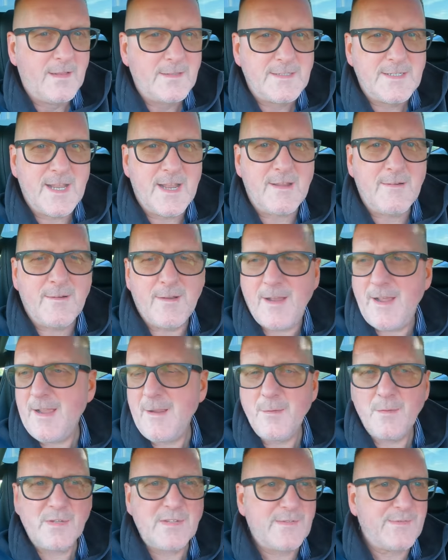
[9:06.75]
Do you know,
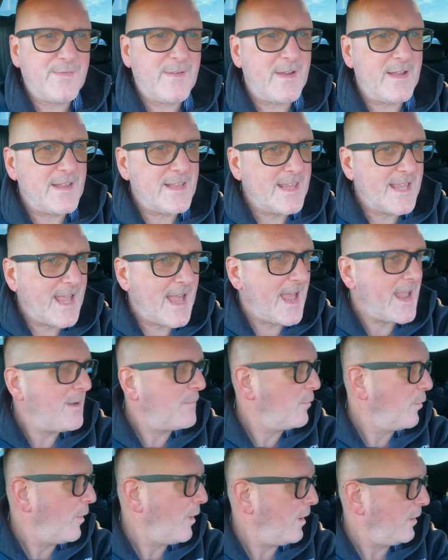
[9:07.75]
I always find the
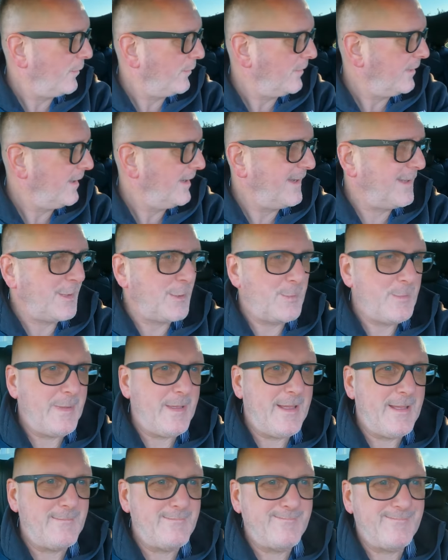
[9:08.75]
A1 a little
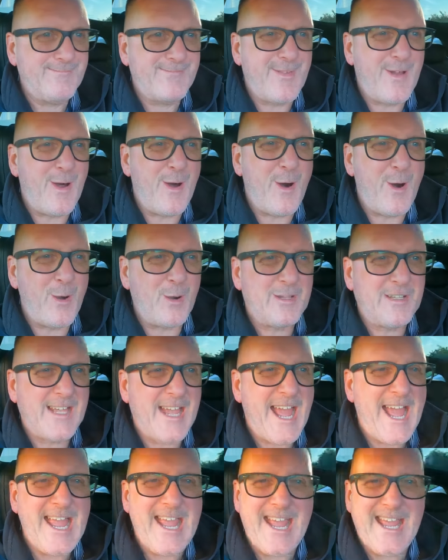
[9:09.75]
bit
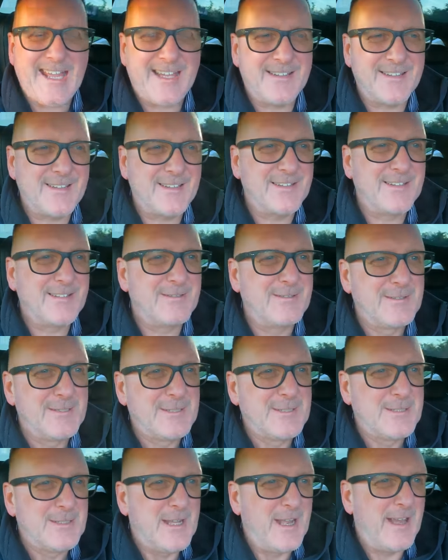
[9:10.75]
archaic
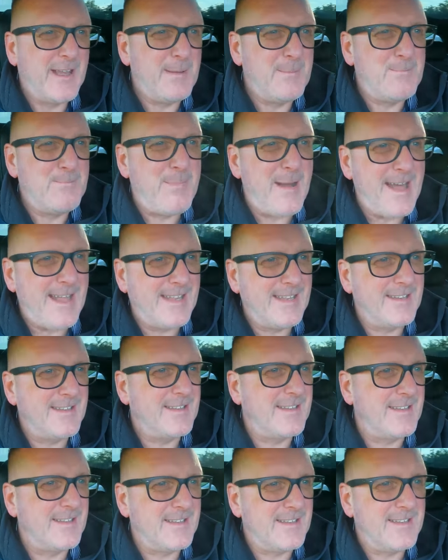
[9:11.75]
and
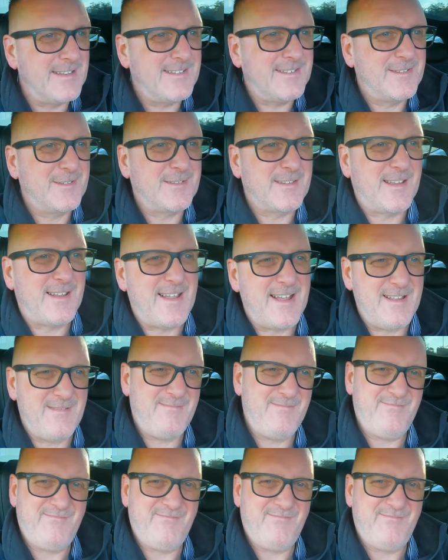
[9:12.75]
abandoned. It's sort of like